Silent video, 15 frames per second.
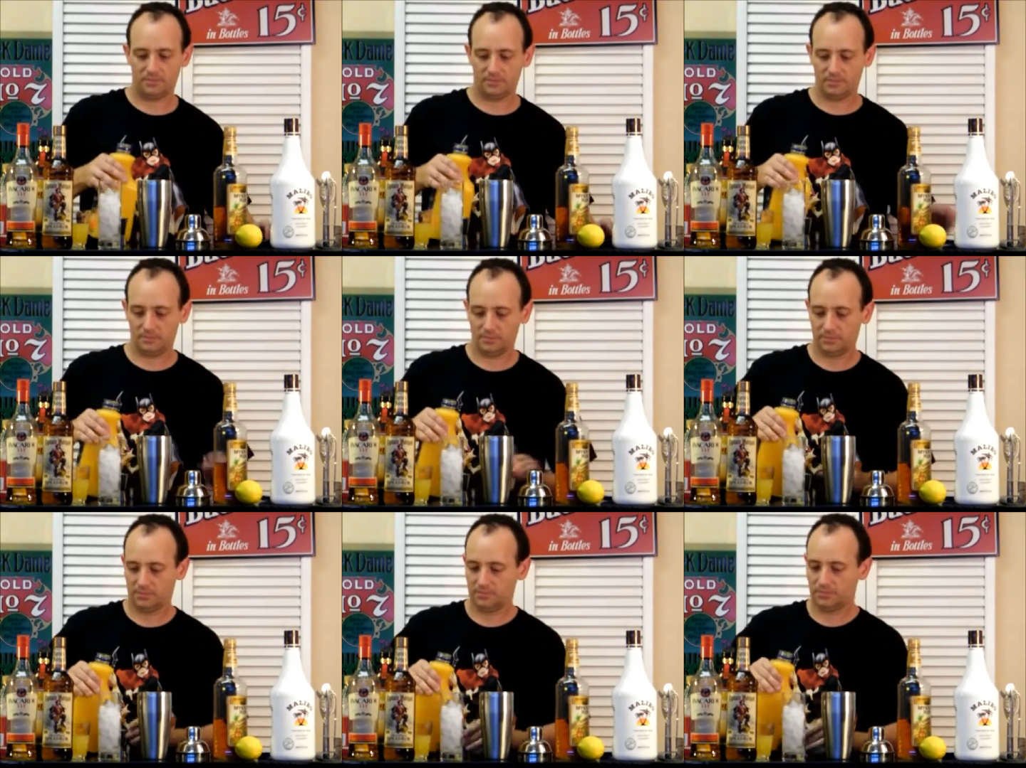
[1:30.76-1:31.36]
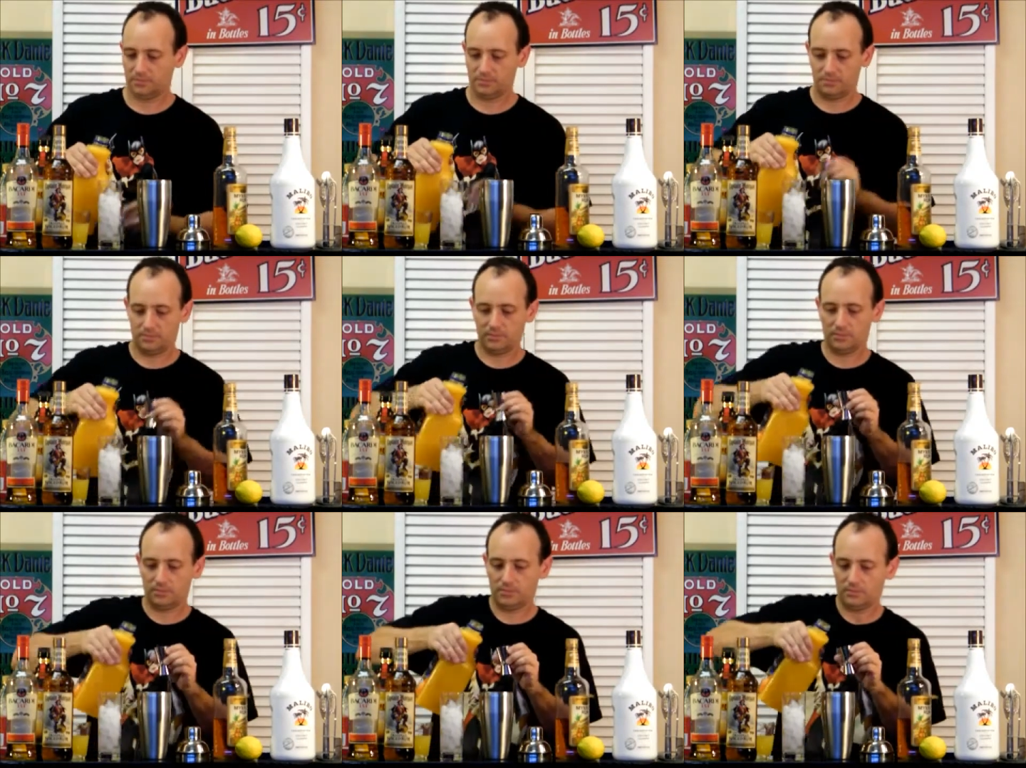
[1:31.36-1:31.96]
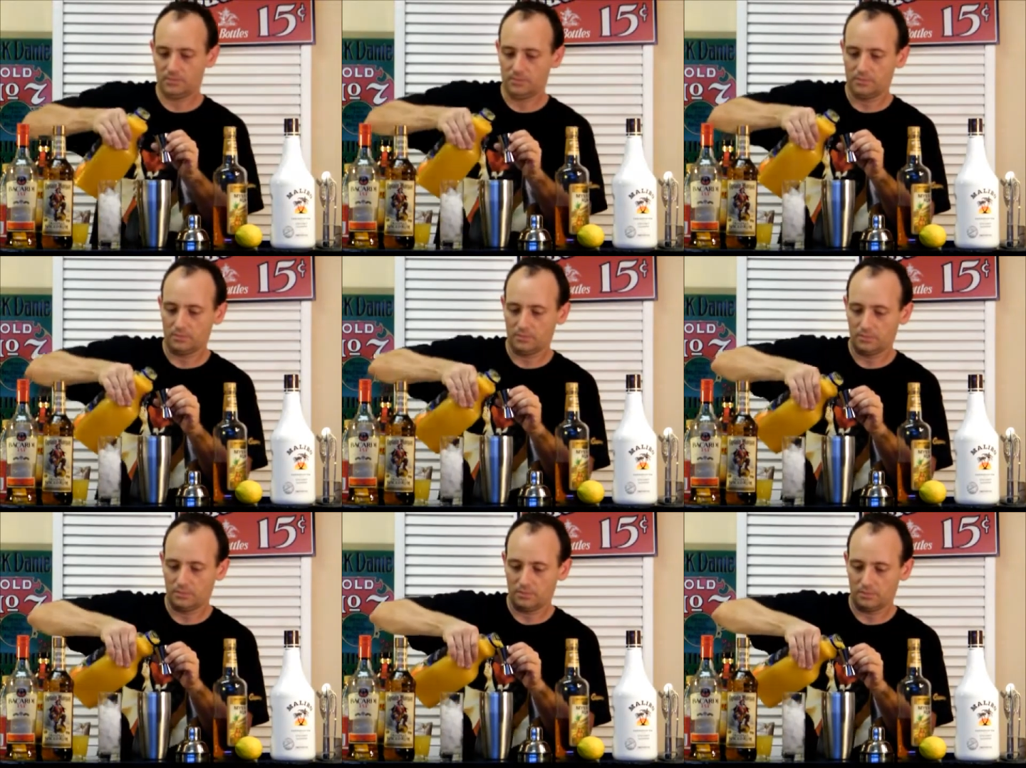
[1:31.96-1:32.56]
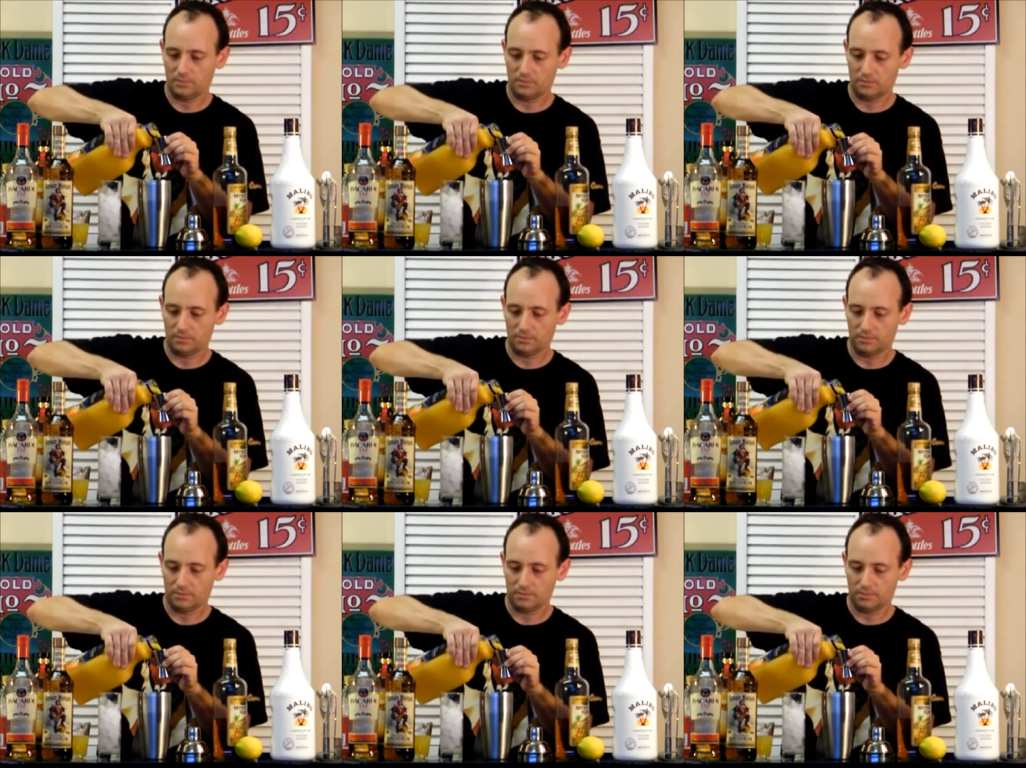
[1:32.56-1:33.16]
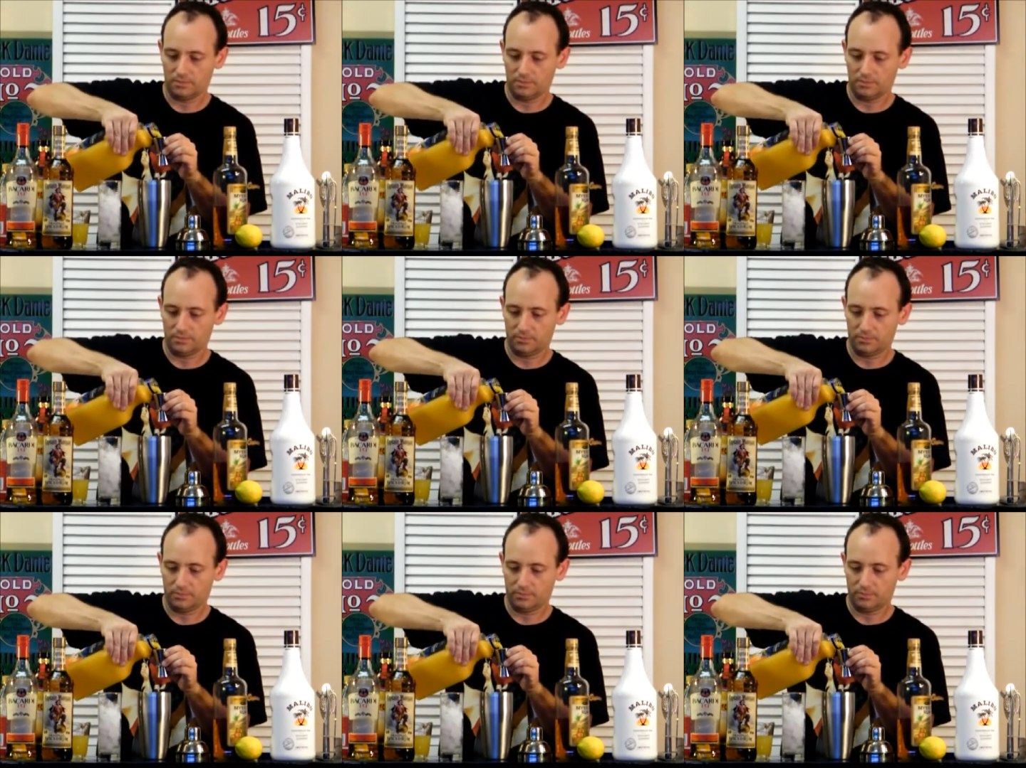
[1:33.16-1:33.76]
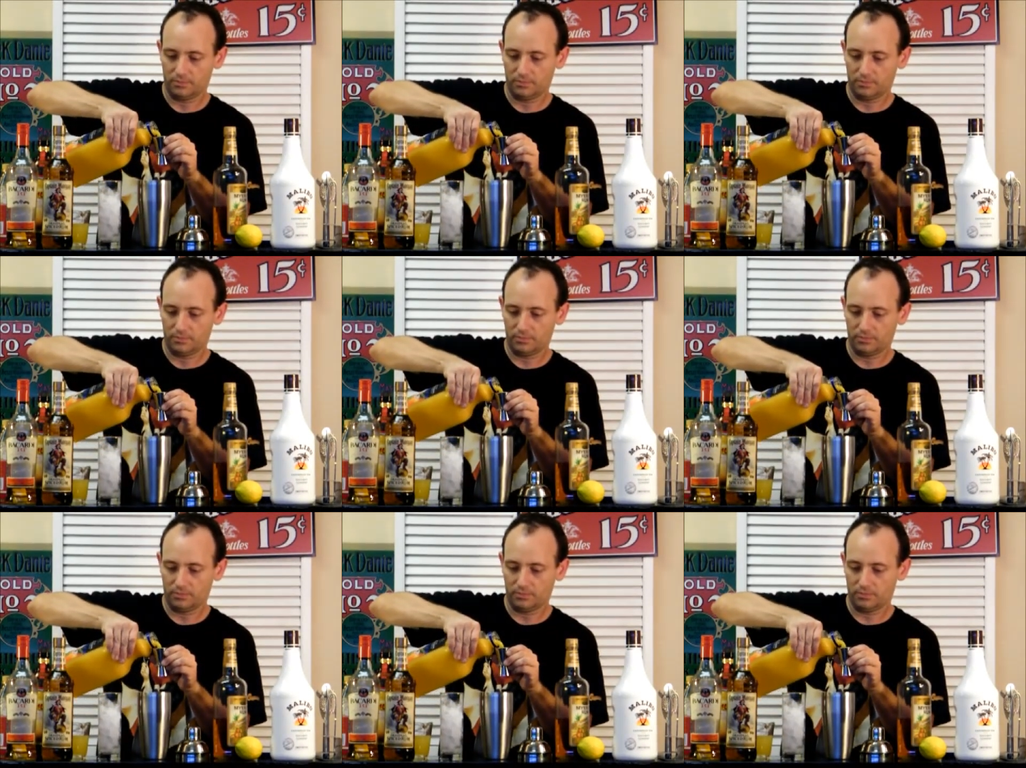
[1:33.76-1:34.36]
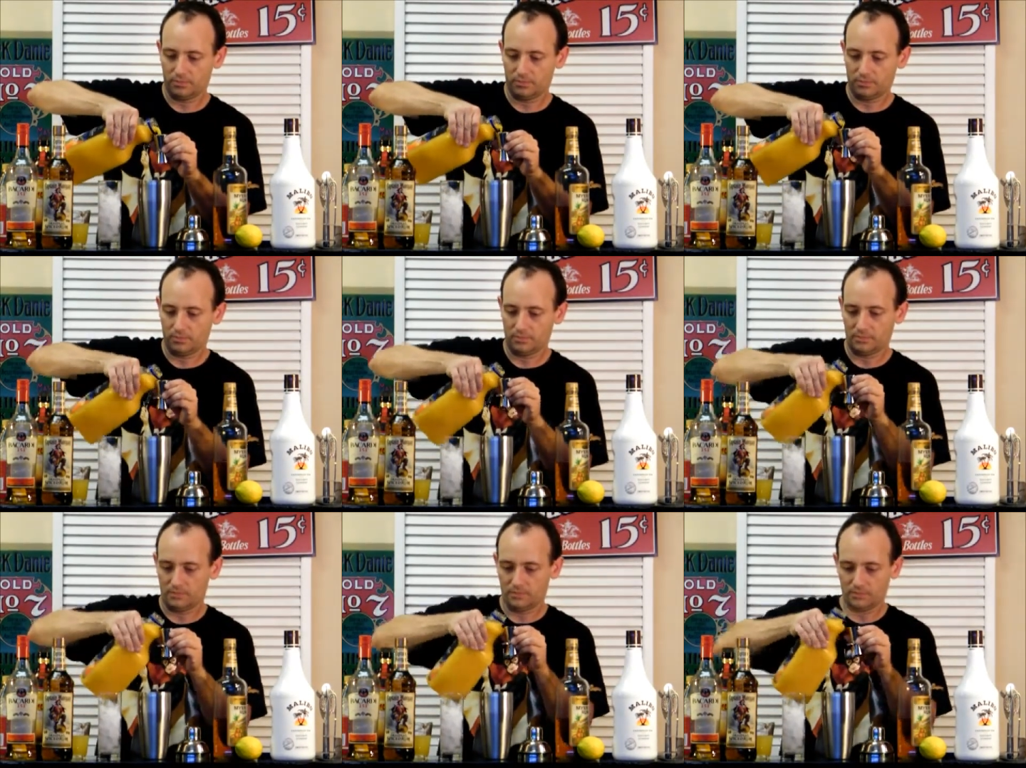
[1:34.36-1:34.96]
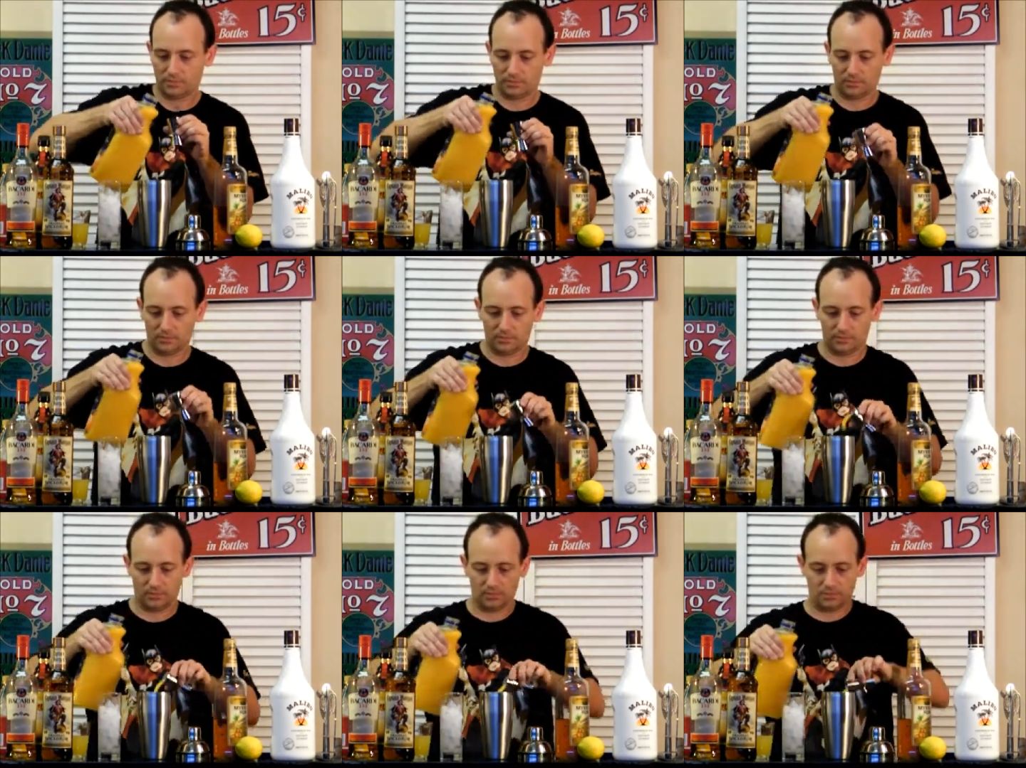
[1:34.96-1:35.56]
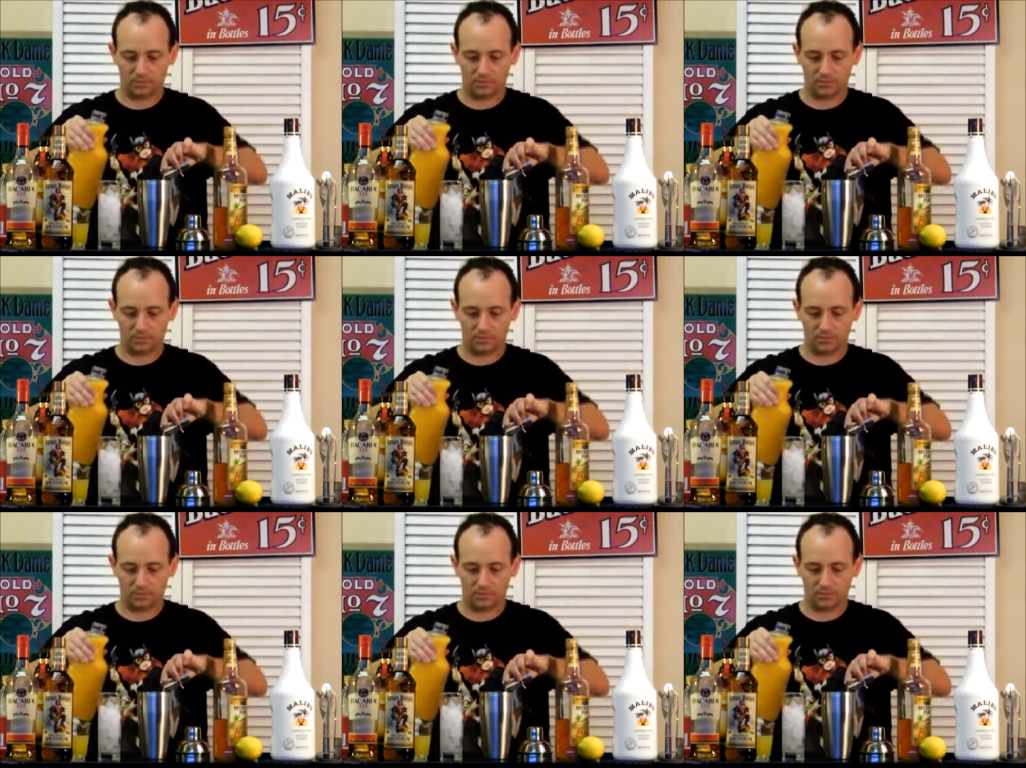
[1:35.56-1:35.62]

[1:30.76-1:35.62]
Nobody speaks.